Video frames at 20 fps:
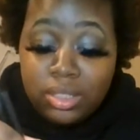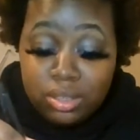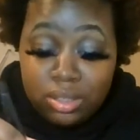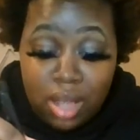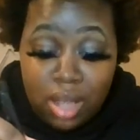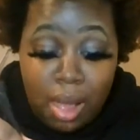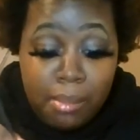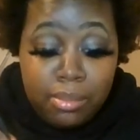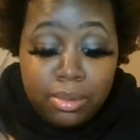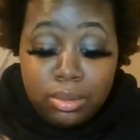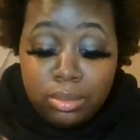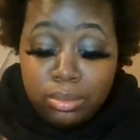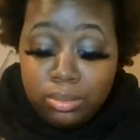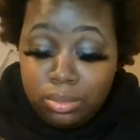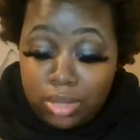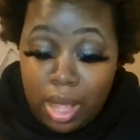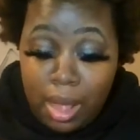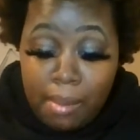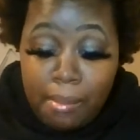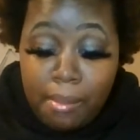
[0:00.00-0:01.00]

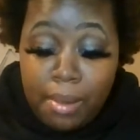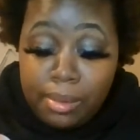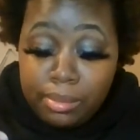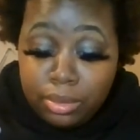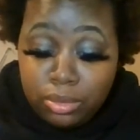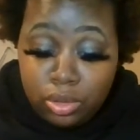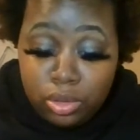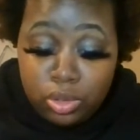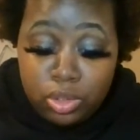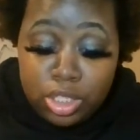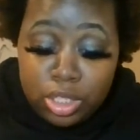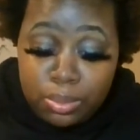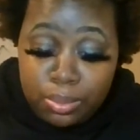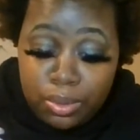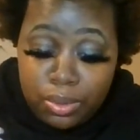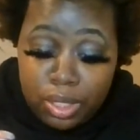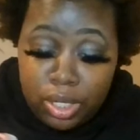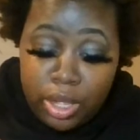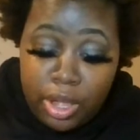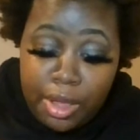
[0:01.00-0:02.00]
That bamboo shoot is
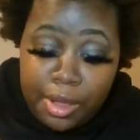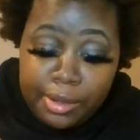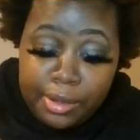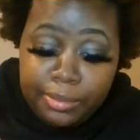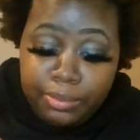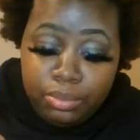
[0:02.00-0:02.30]
pretty good.